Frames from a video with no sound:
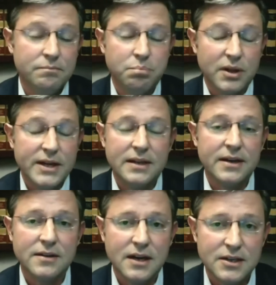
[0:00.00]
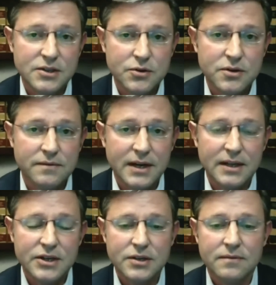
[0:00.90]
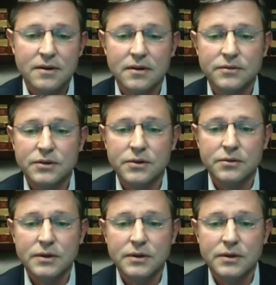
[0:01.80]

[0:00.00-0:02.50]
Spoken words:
blatantly unconstitutional violation of Article 2,